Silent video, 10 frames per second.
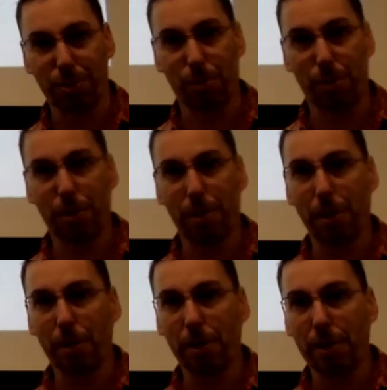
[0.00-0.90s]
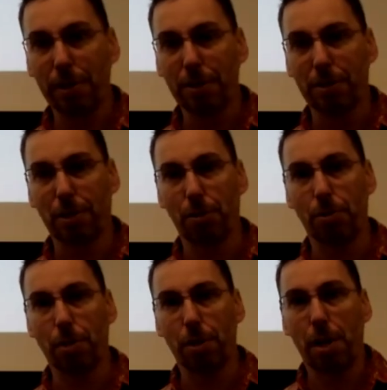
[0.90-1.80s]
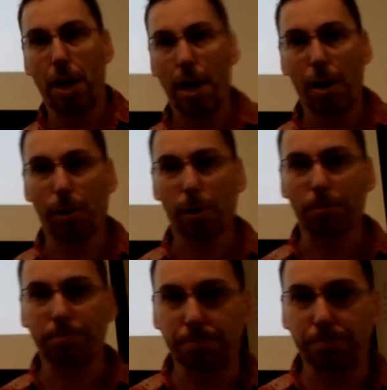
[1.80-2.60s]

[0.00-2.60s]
are in there. So our